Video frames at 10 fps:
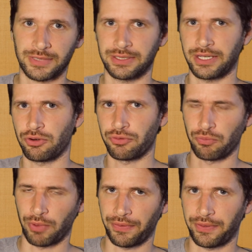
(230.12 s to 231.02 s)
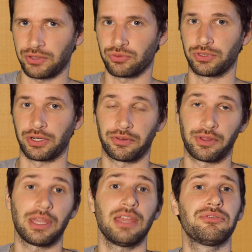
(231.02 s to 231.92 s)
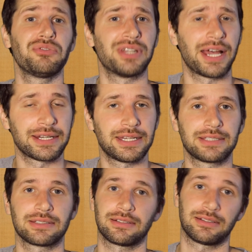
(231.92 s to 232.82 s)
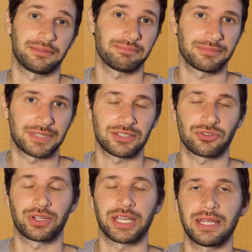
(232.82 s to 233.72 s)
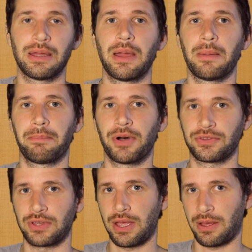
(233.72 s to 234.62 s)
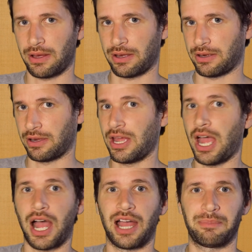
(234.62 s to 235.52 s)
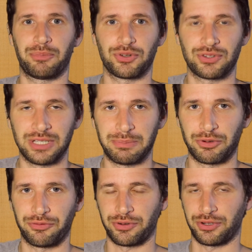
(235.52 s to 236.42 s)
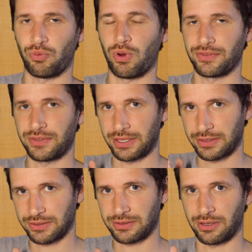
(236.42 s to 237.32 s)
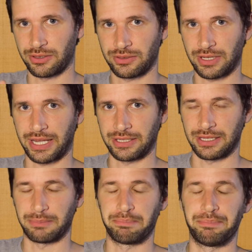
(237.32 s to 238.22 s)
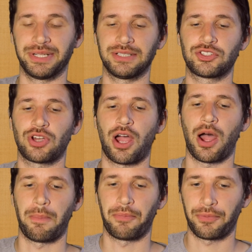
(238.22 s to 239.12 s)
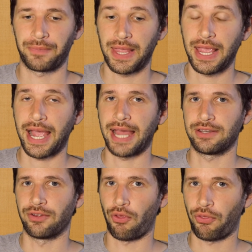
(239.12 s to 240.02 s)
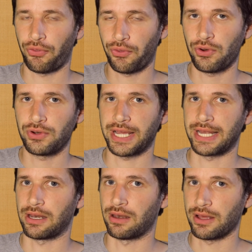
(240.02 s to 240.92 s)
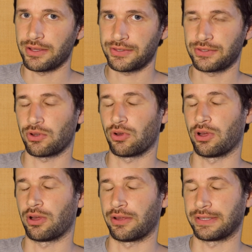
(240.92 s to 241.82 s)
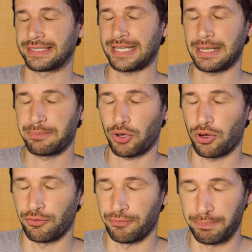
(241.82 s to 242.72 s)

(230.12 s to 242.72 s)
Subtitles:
They go from one thing to another thing. If you like that, that's okay. But I personally prefer the ones that start and then build up. And the third and last type of